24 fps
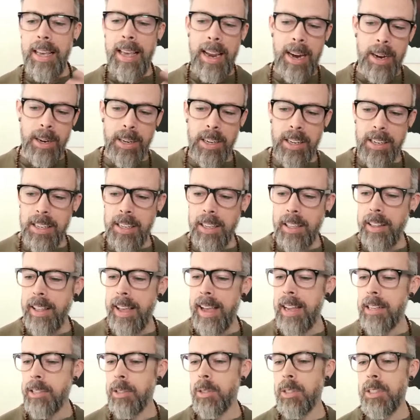haircutting
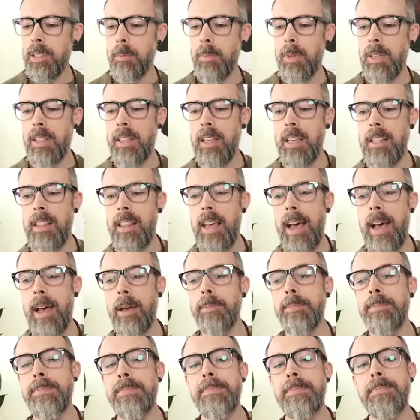class or something like
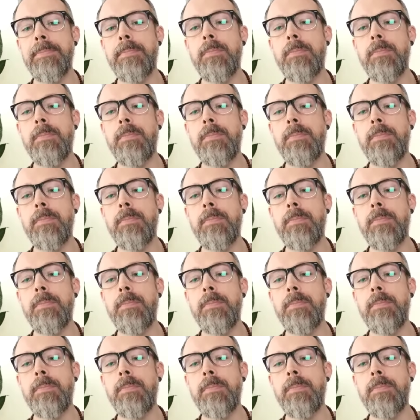that.